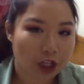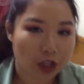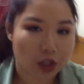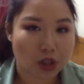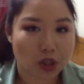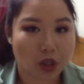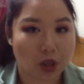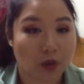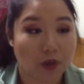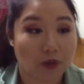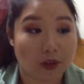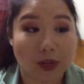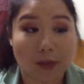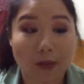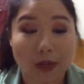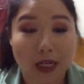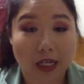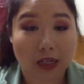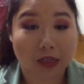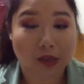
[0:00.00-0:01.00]
So if
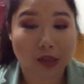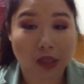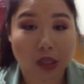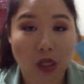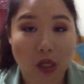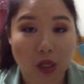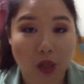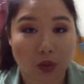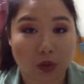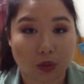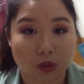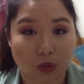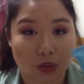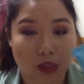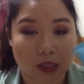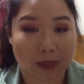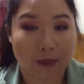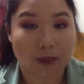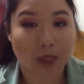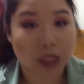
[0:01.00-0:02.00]
anybody else
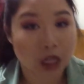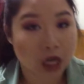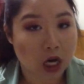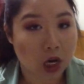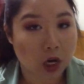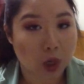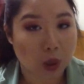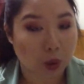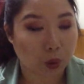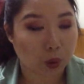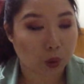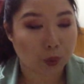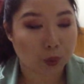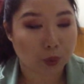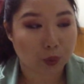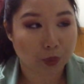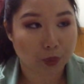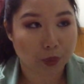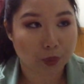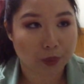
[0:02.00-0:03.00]
knows, let me
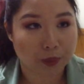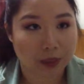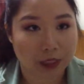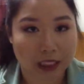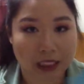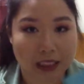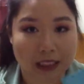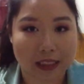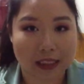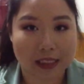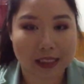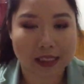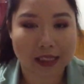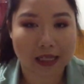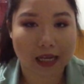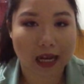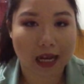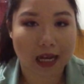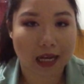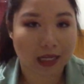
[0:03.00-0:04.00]
know, because
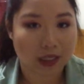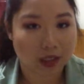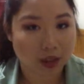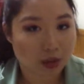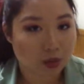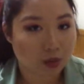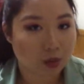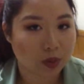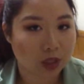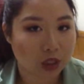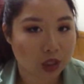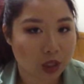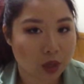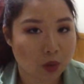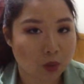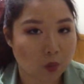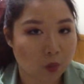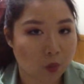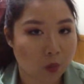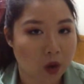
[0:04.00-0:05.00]
I do want to
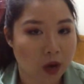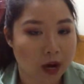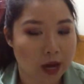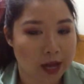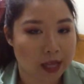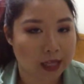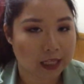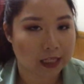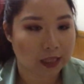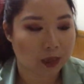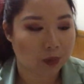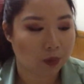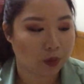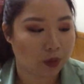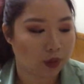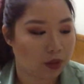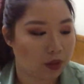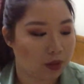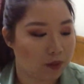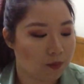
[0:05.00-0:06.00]
know why they
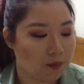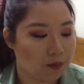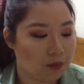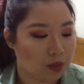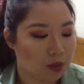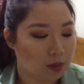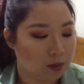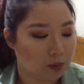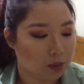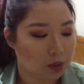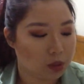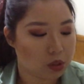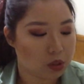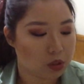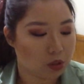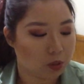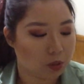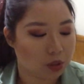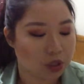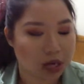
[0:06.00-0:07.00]
would put
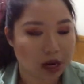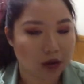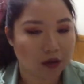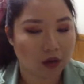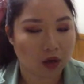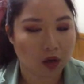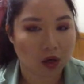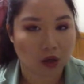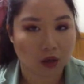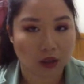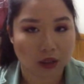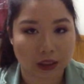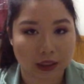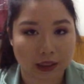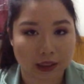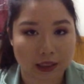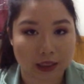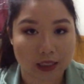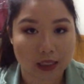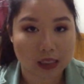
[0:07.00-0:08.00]
so much alcohol
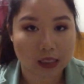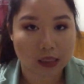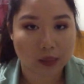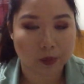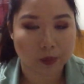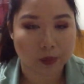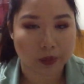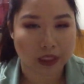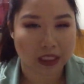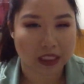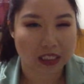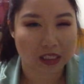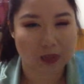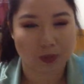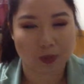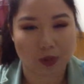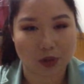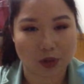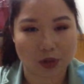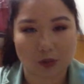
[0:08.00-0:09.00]
in this when it's
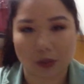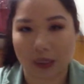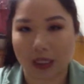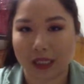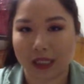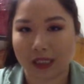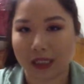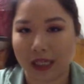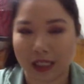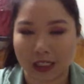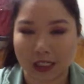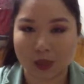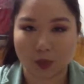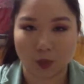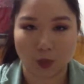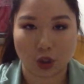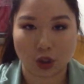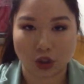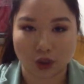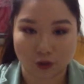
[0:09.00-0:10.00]
supposed to be intense
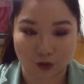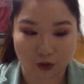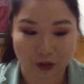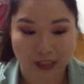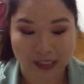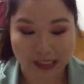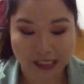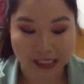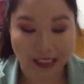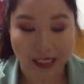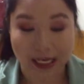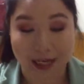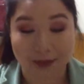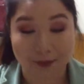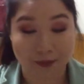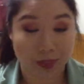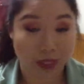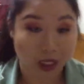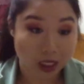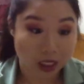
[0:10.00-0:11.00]
moisture for the skin.
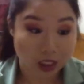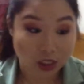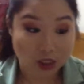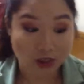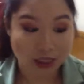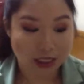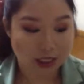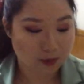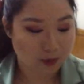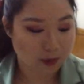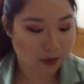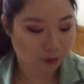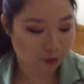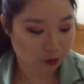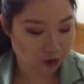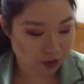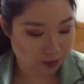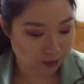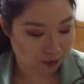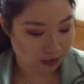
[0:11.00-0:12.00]
So that's my
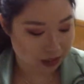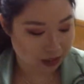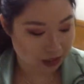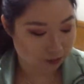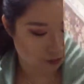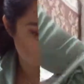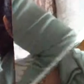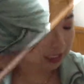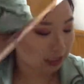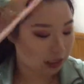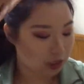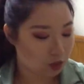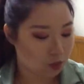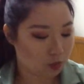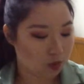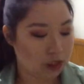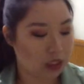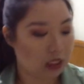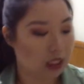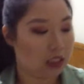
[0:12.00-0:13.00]
first miss for this. My next
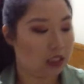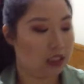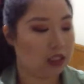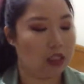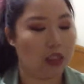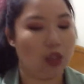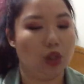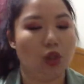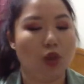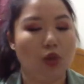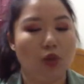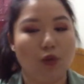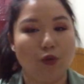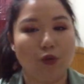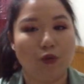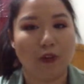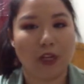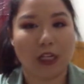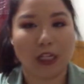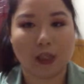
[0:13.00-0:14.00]
one is the Too
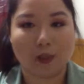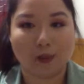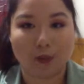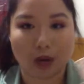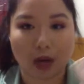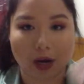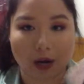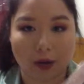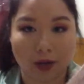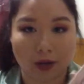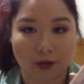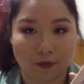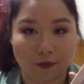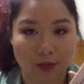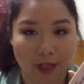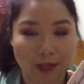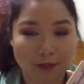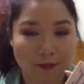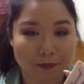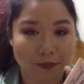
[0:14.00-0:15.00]
Faced Brow
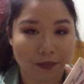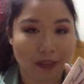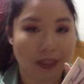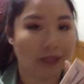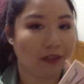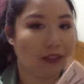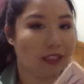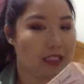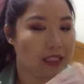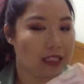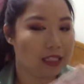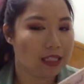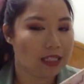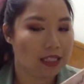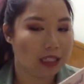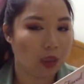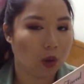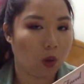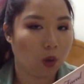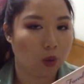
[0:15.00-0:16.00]
Envy. Now this is
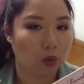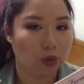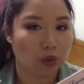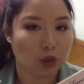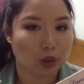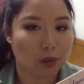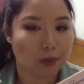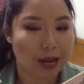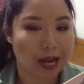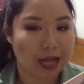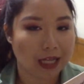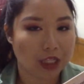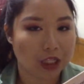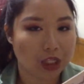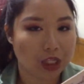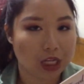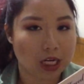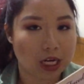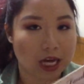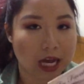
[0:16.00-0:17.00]
the older
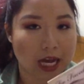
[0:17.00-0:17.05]
packaging.